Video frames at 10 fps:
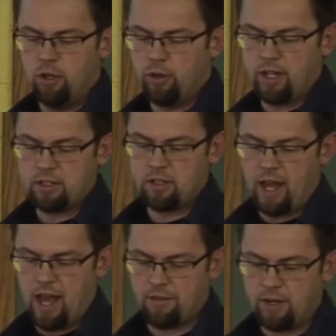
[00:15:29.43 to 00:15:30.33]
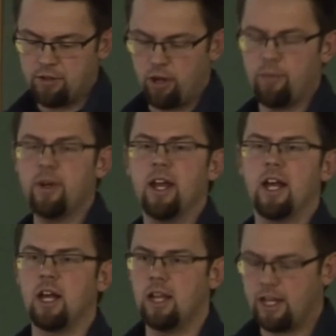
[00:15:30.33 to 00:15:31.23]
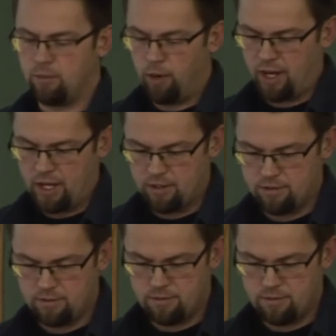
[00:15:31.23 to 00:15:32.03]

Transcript: who gets to have a turbine and collect money.